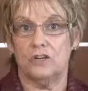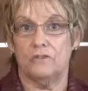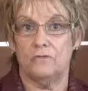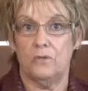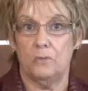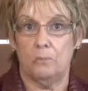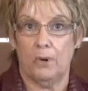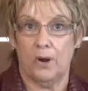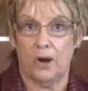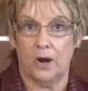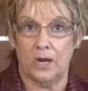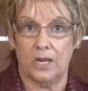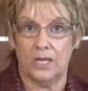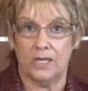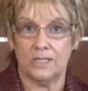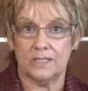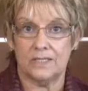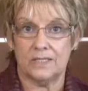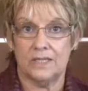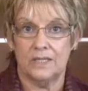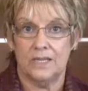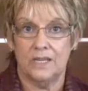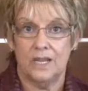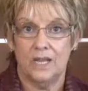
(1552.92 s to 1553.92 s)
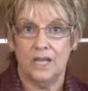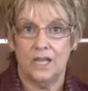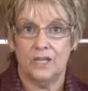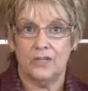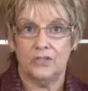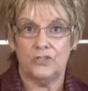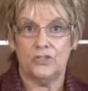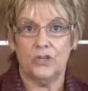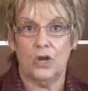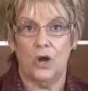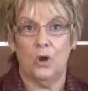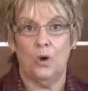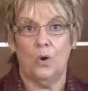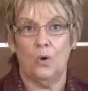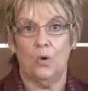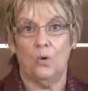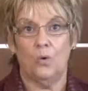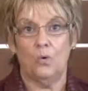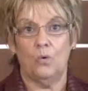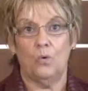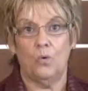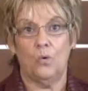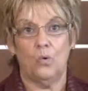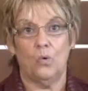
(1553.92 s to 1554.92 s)
of the parties.
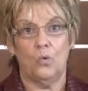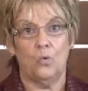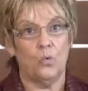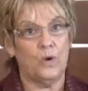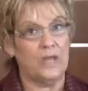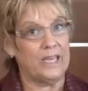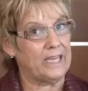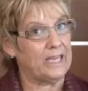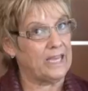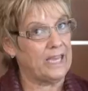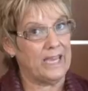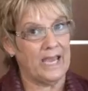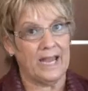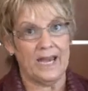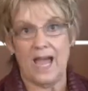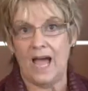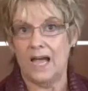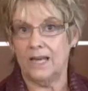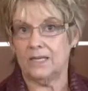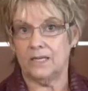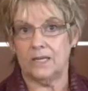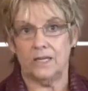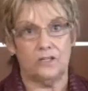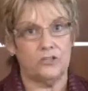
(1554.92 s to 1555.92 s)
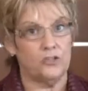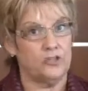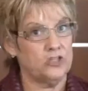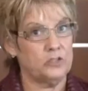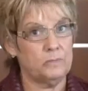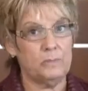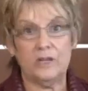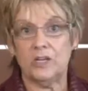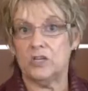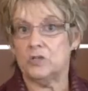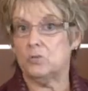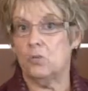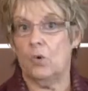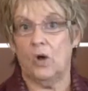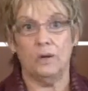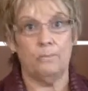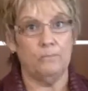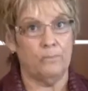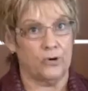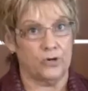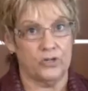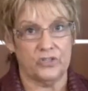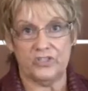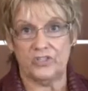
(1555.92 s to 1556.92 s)
So we cannot, just because one
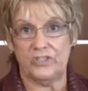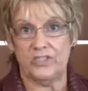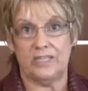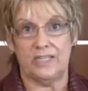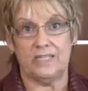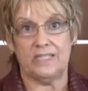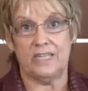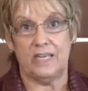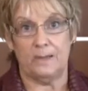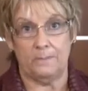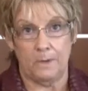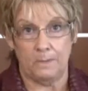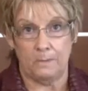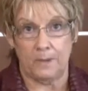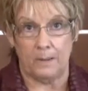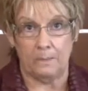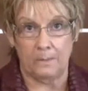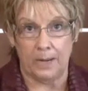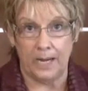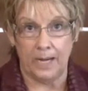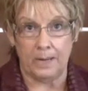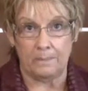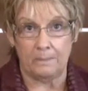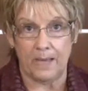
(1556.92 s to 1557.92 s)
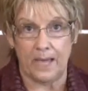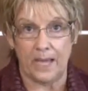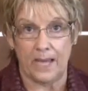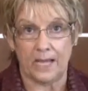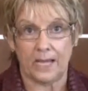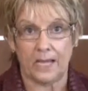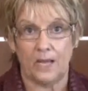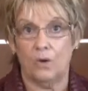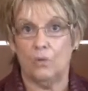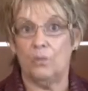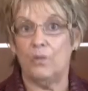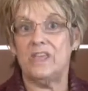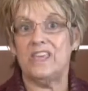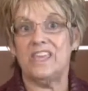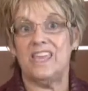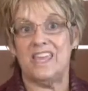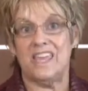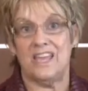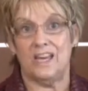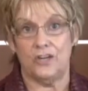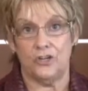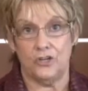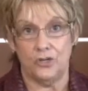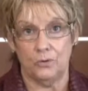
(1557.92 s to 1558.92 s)
person says, give me my money back, we
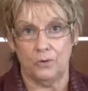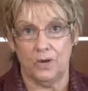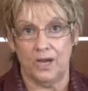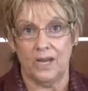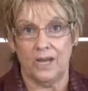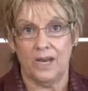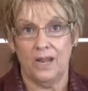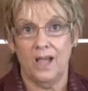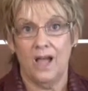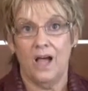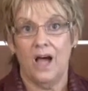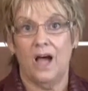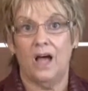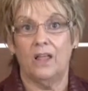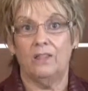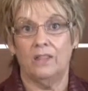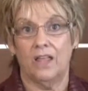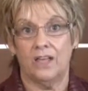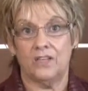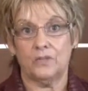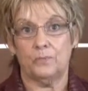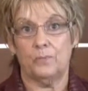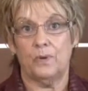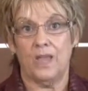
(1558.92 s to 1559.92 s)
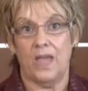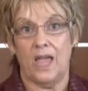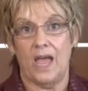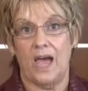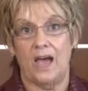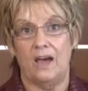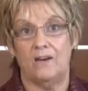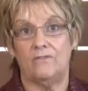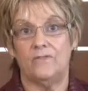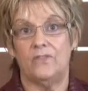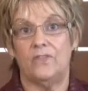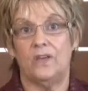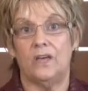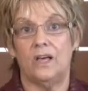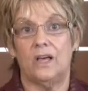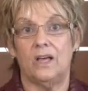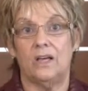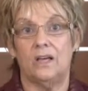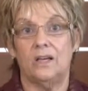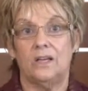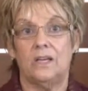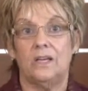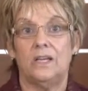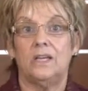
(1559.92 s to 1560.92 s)
can't do it unless we have
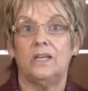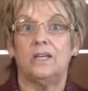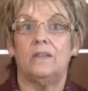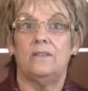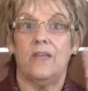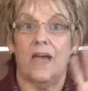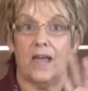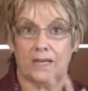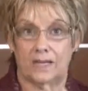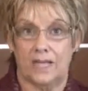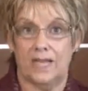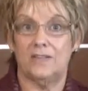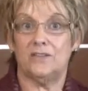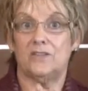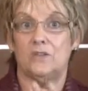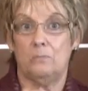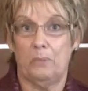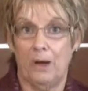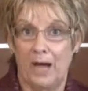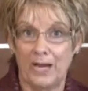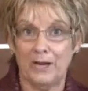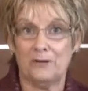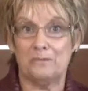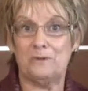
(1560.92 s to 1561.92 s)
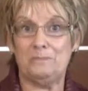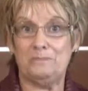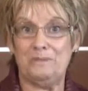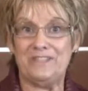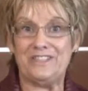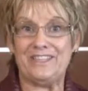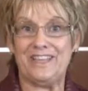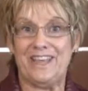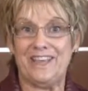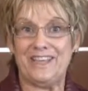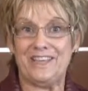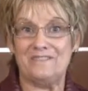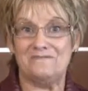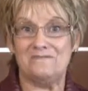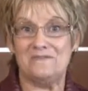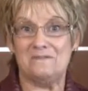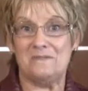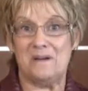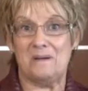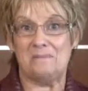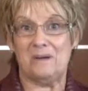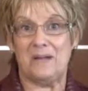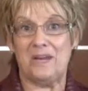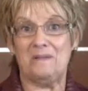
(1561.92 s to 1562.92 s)
in that case, the buyer would be saying, give me
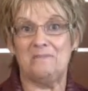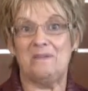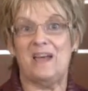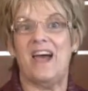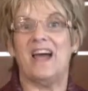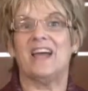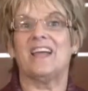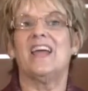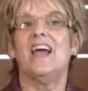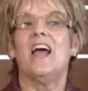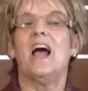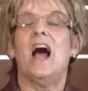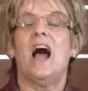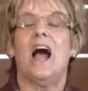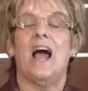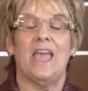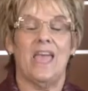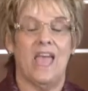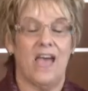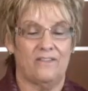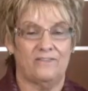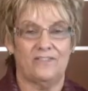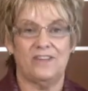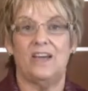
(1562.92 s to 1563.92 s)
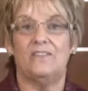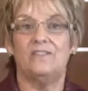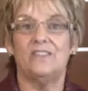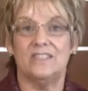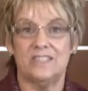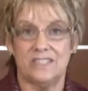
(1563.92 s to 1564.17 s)
my money back. I have to have the